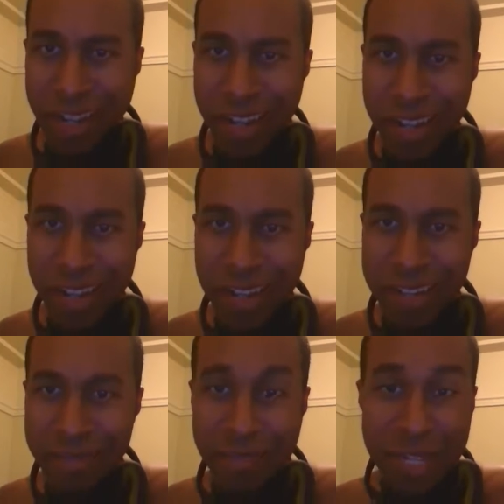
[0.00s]
Uh,
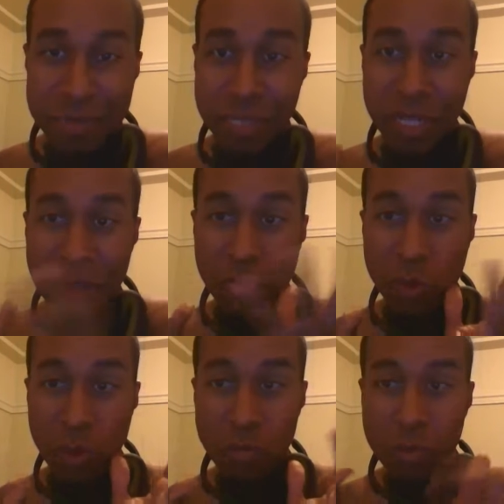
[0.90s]
in fact, I'm getting
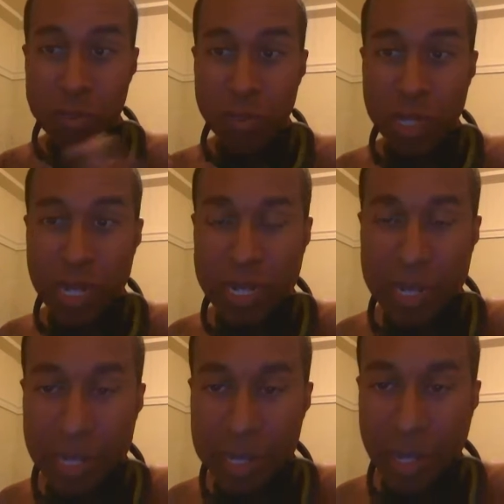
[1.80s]
overwhelmed with so many
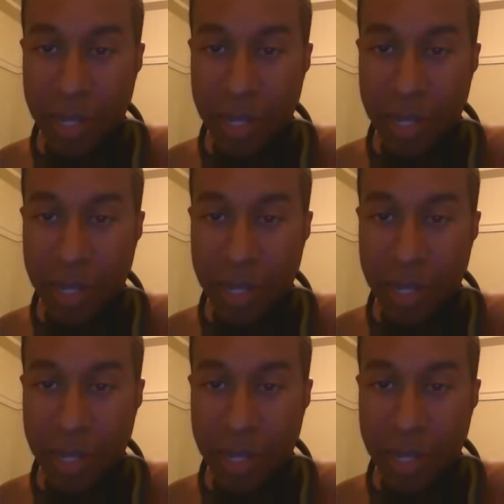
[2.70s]
ideas.